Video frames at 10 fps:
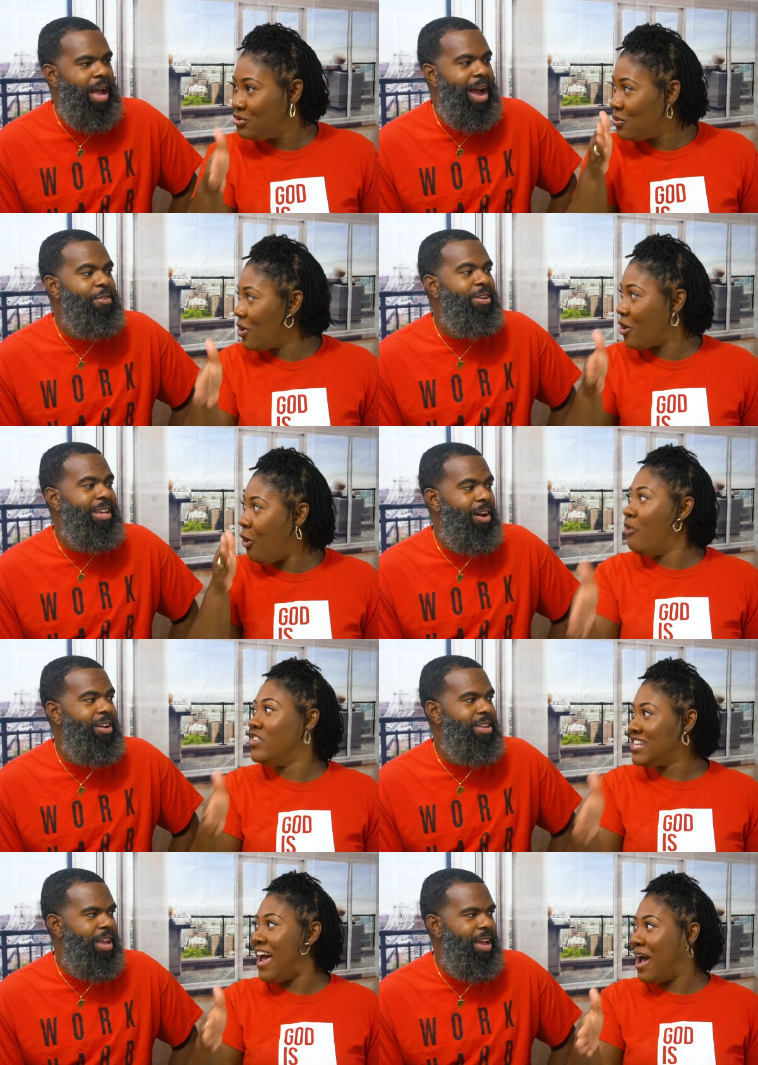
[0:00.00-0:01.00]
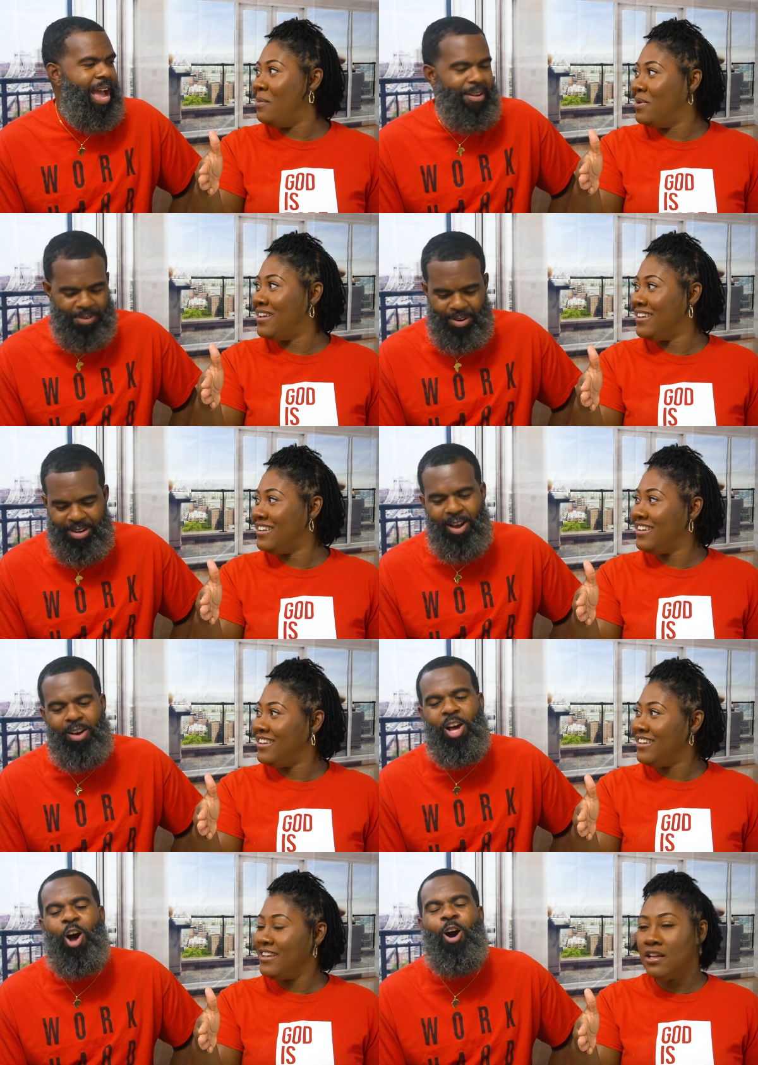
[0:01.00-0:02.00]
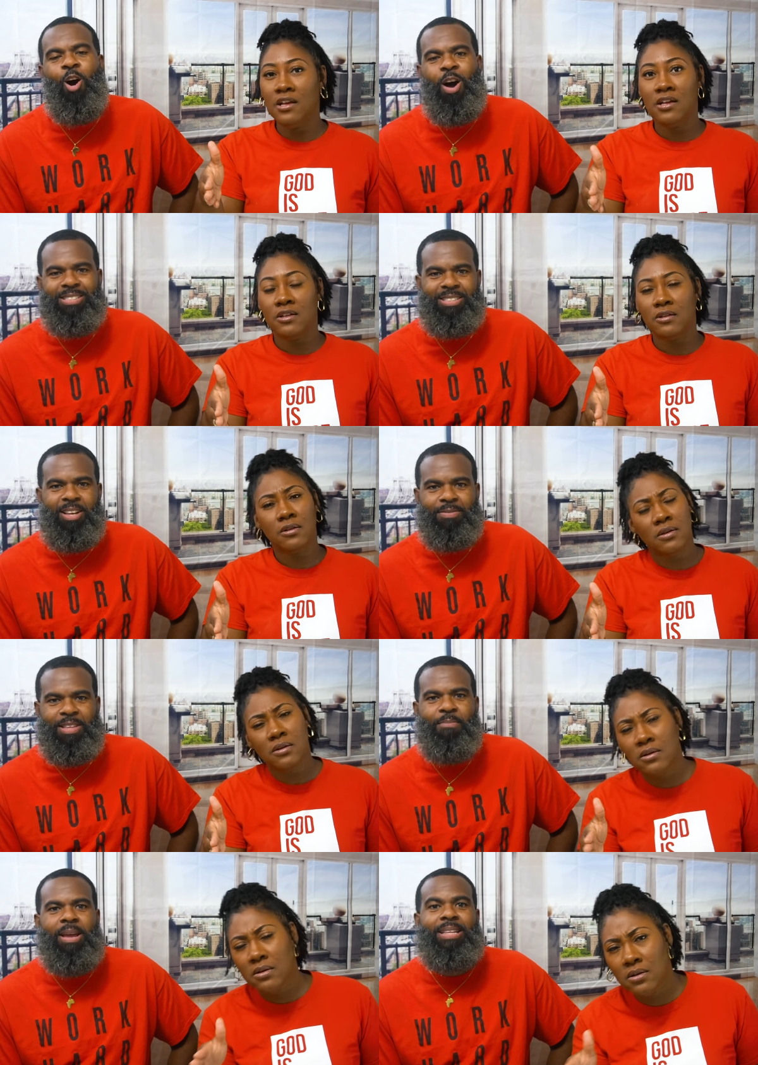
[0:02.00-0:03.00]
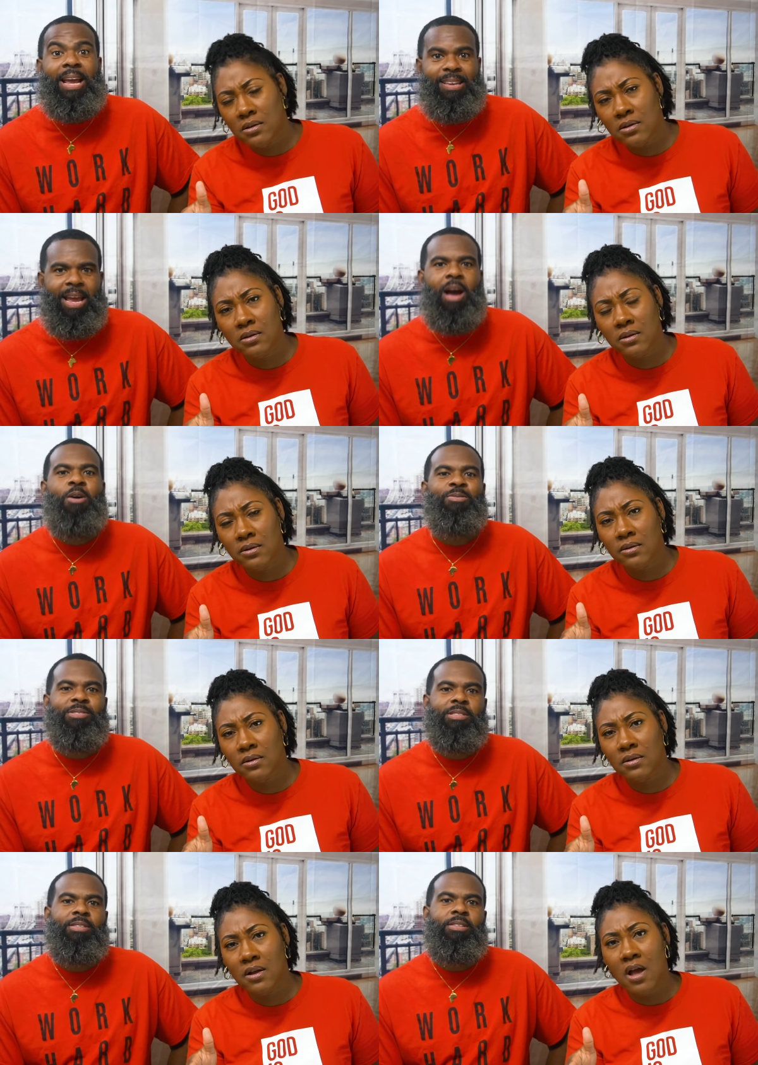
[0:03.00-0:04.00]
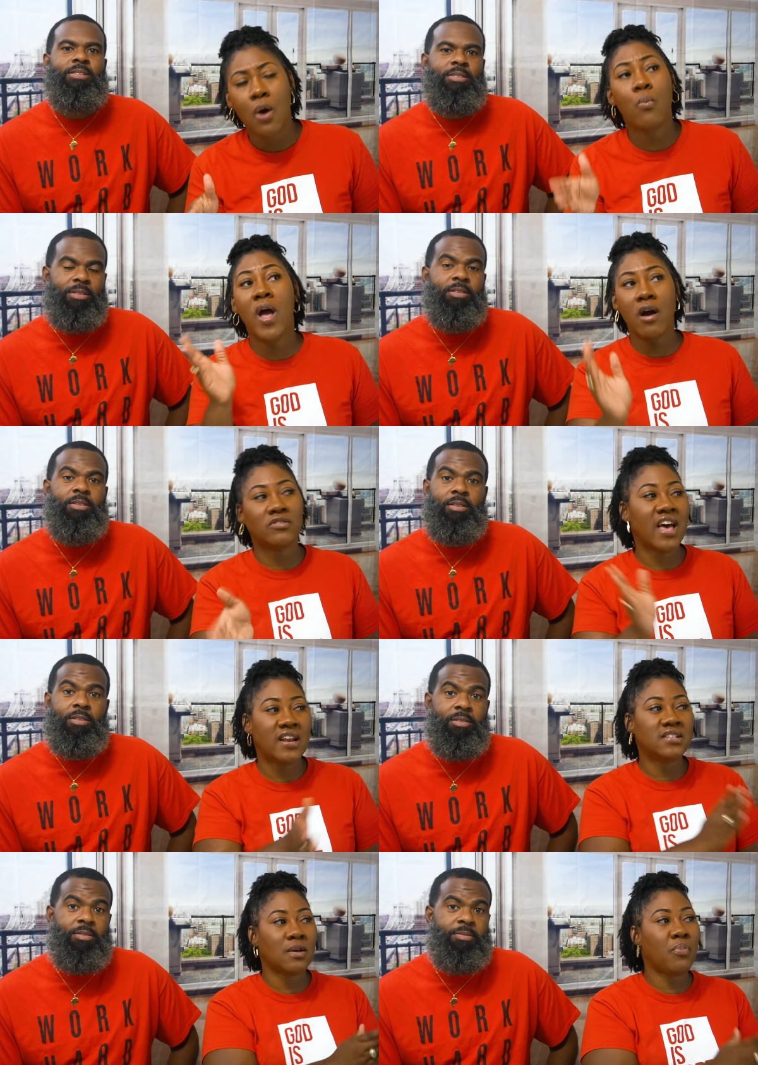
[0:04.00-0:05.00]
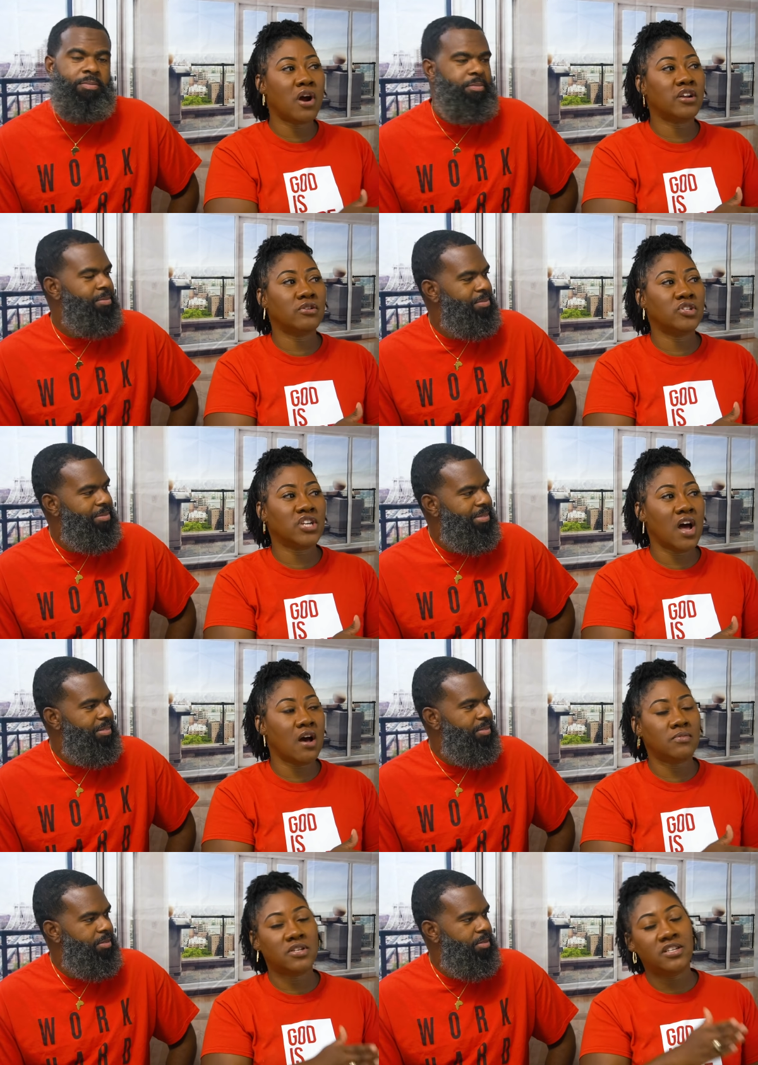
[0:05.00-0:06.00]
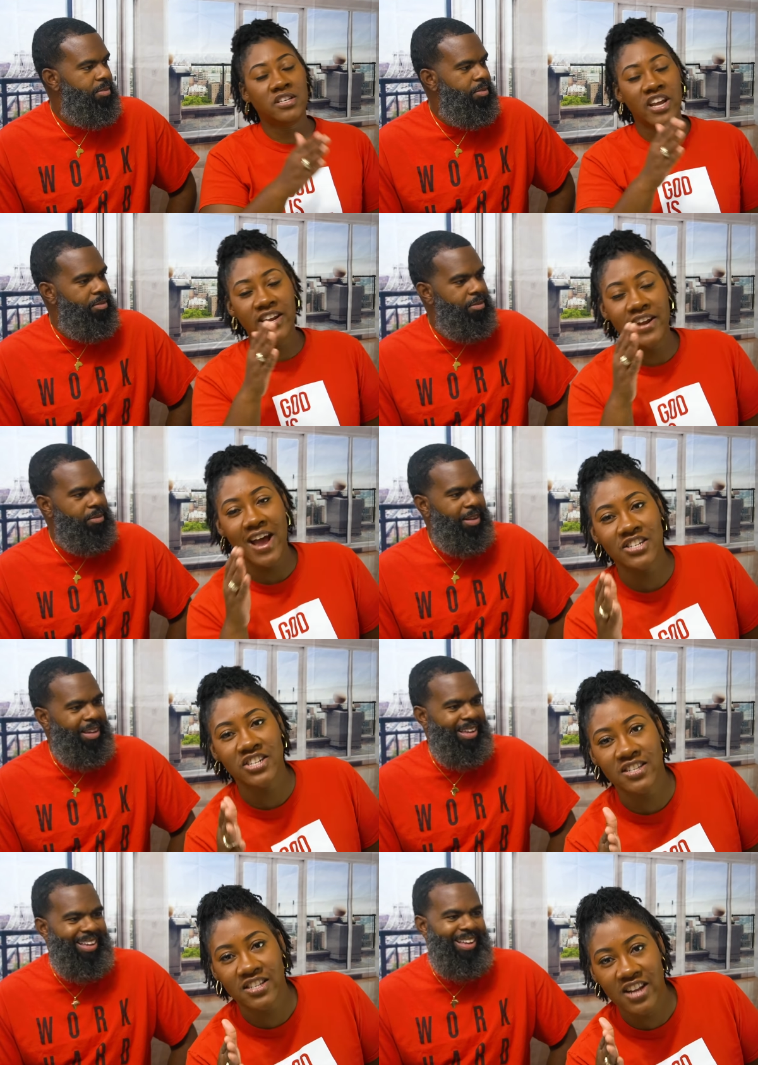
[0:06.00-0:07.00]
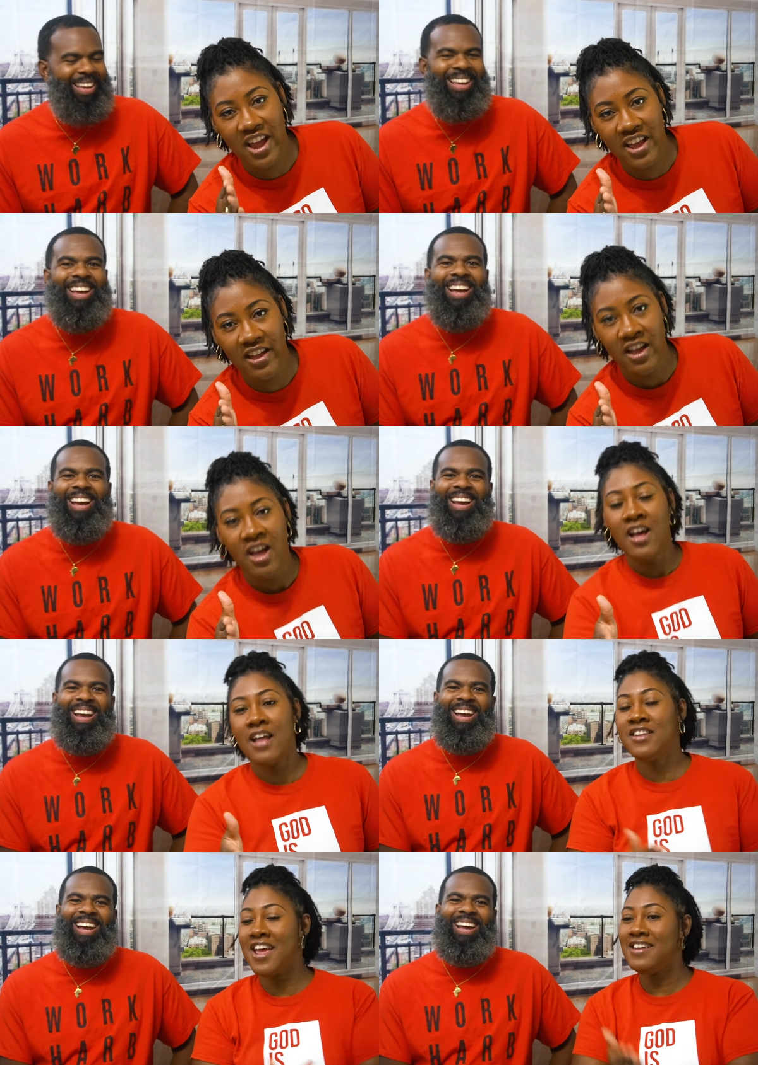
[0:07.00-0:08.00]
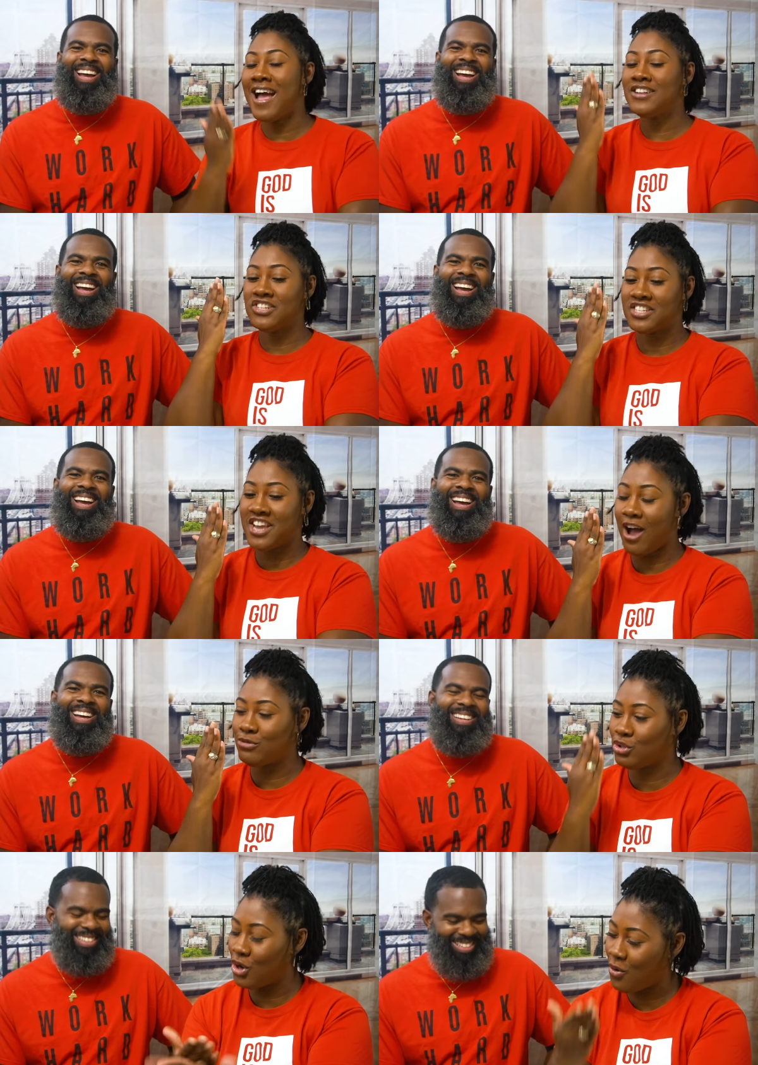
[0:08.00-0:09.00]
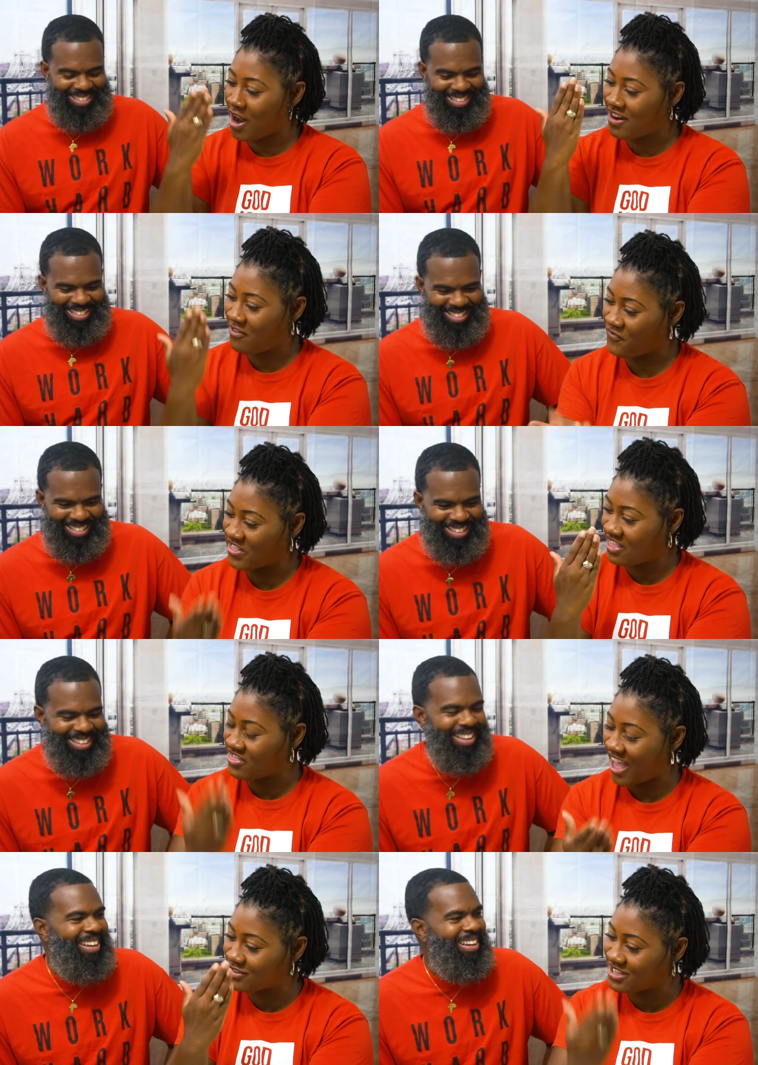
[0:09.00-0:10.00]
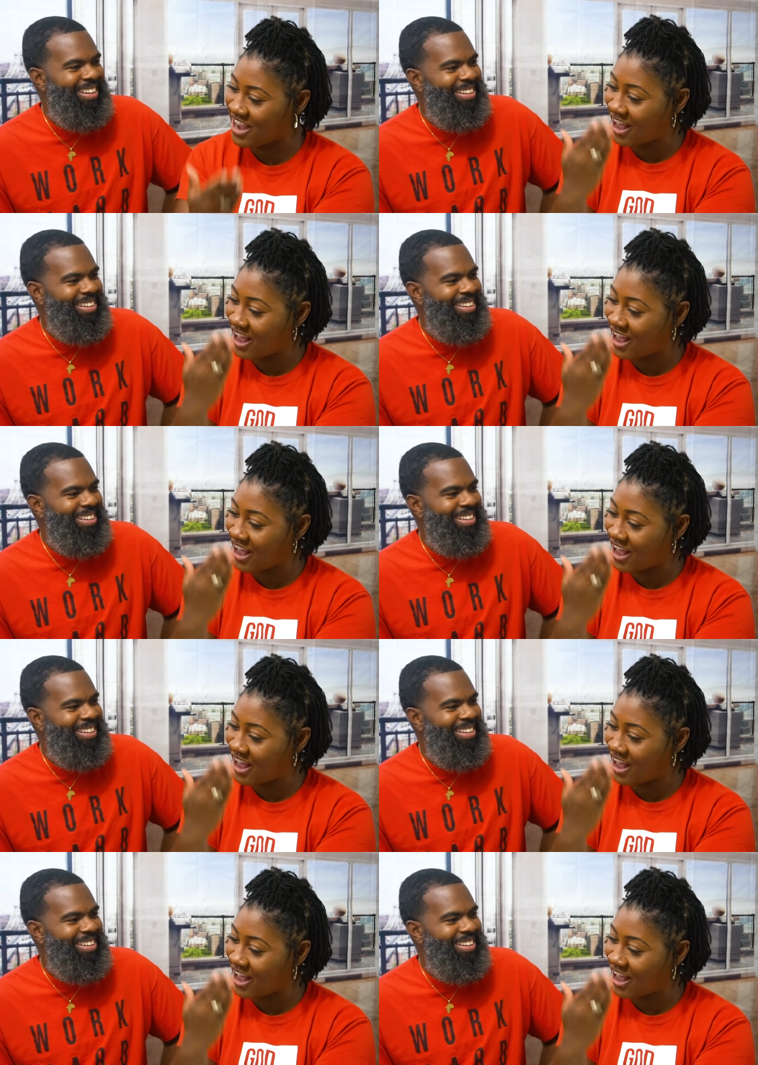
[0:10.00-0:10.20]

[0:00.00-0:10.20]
Speaker 1: you to do overtime? Yeah, after you did all the hard stuff that make, that counts.
Speaker 2: Well, that is a part of your job. Didn't I just stay here? Didn't I just count two hundred fifty thousand